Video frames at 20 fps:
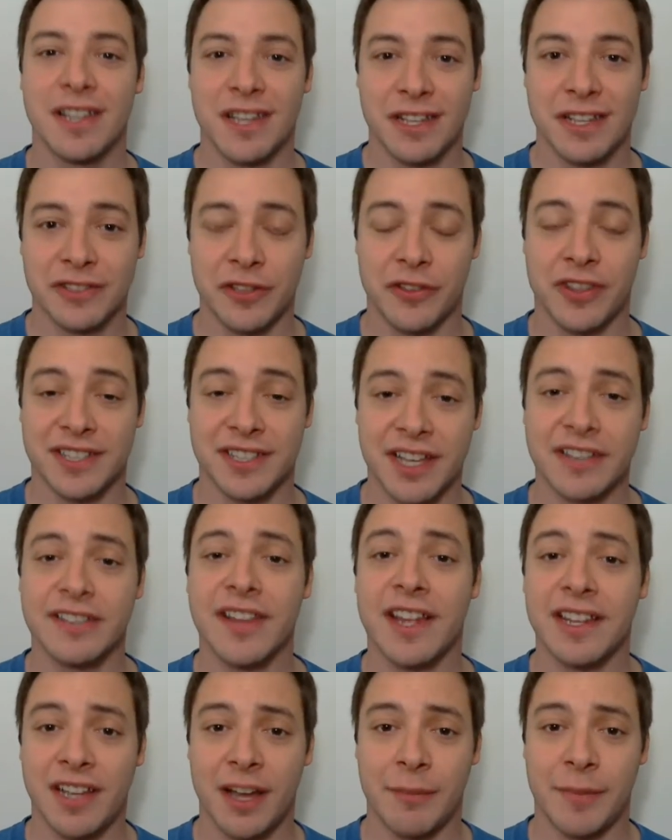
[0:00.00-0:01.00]
So the
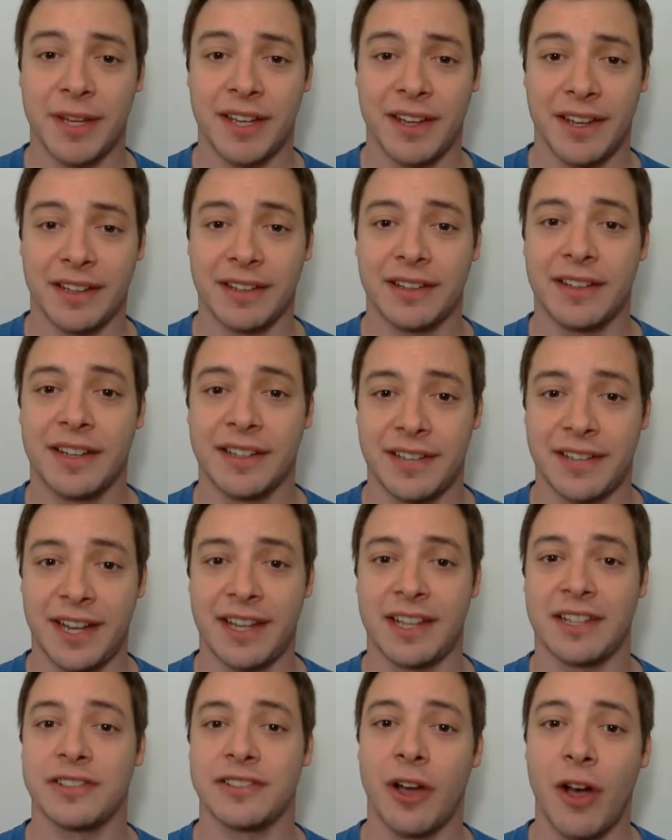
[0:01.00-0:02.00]
sunlight coming in
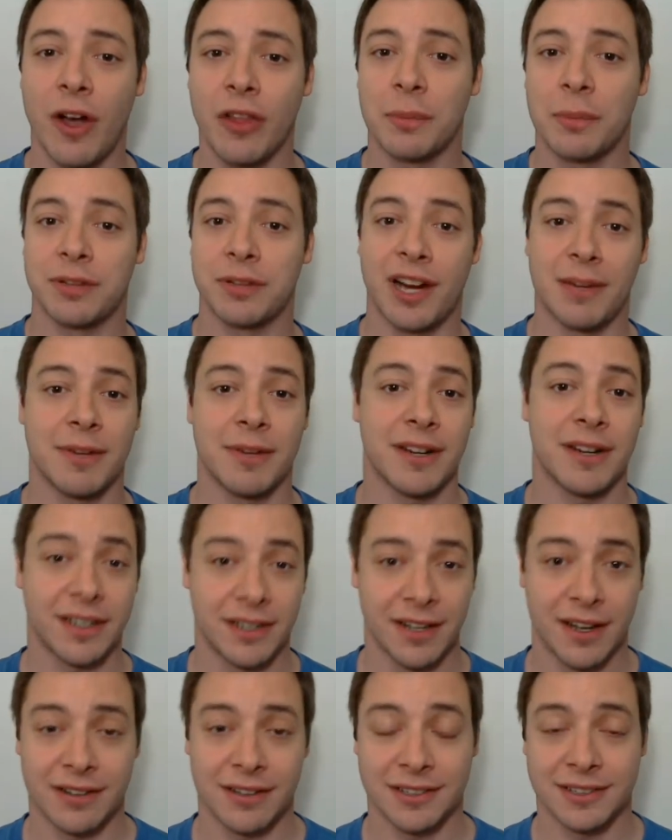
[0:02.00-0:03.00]
contains all the primary
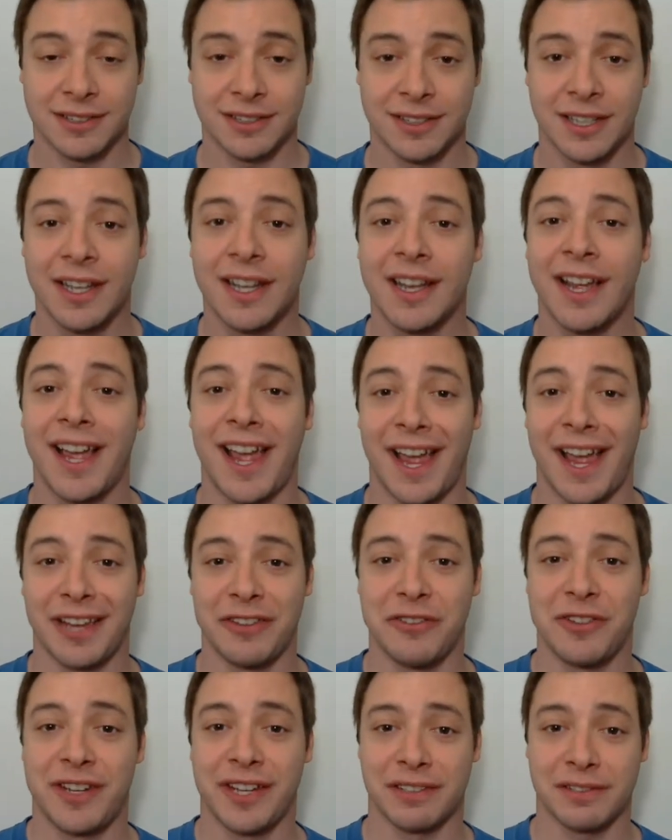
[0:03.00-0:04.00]
colors.
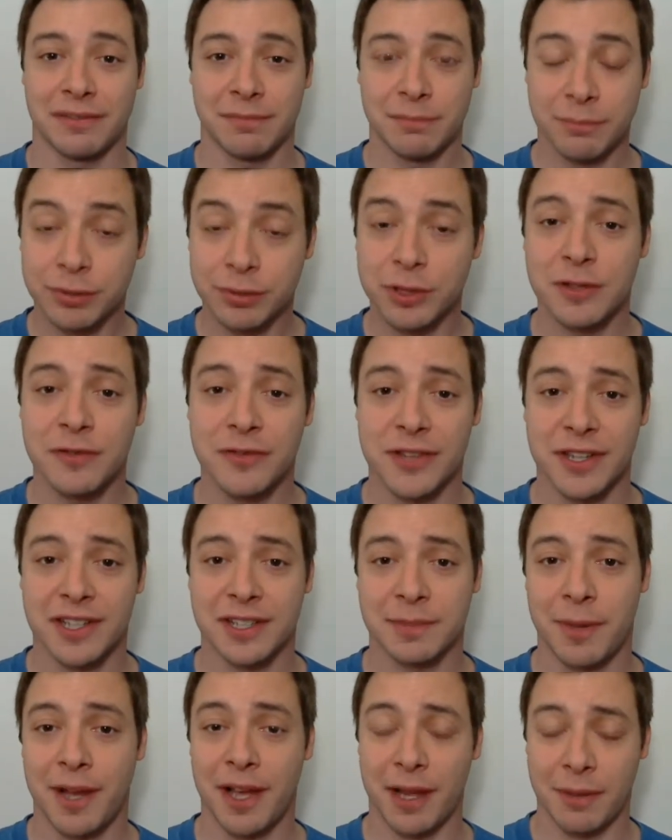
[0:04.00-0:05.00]
And you can prove this
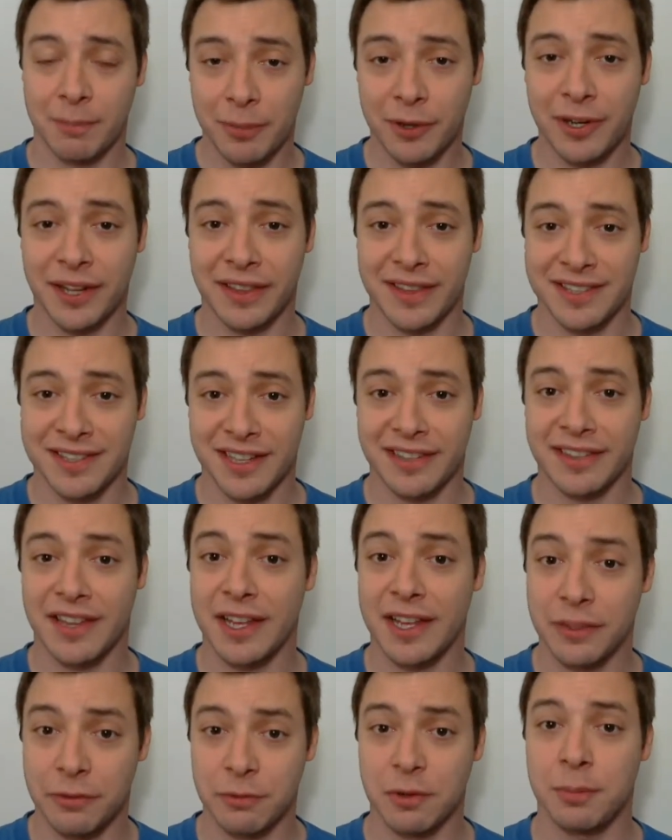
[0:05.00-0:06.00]
by putting the
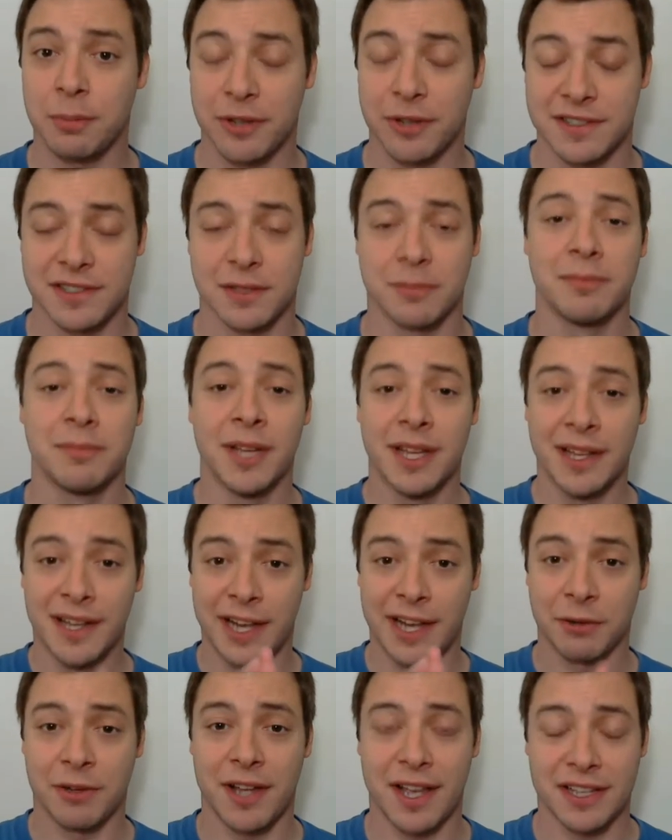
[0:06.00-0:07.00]
sunlight through a prism,
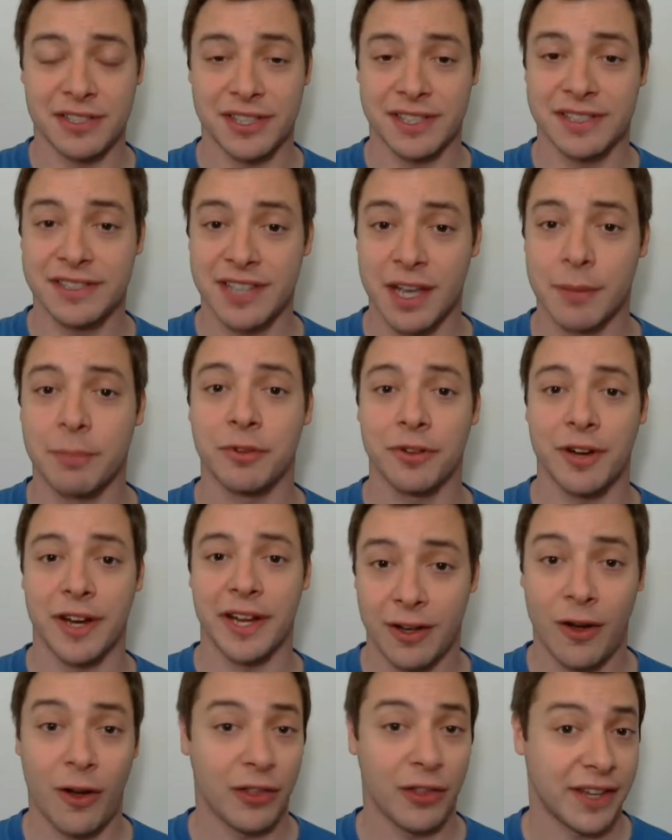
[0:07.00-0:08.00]
and it will actually
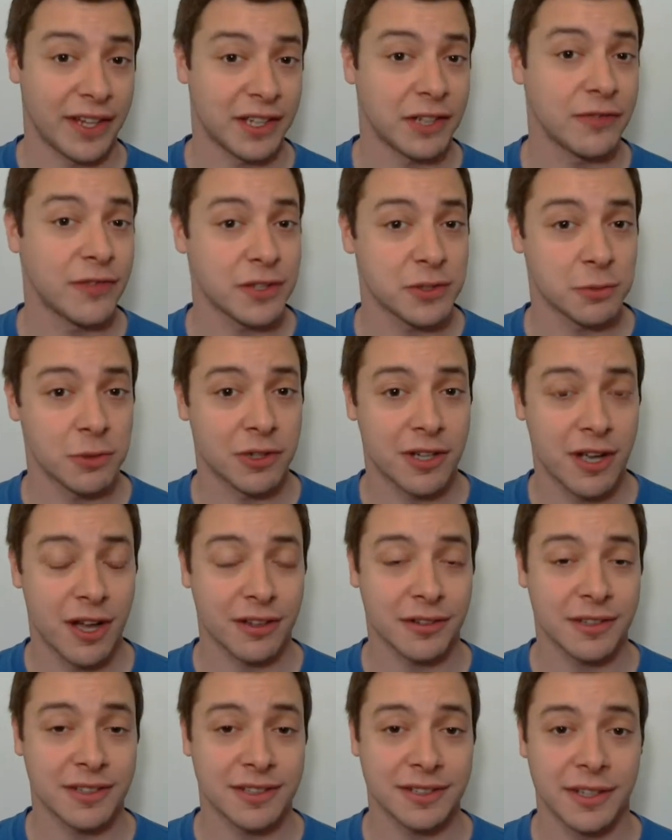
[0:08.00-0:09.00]
separate all the individual
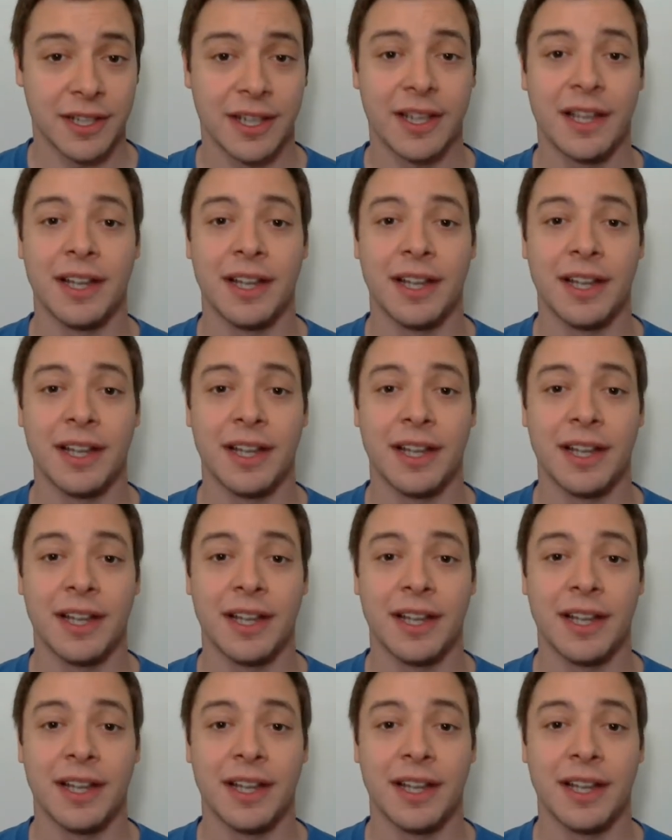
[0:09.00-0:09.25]
colors.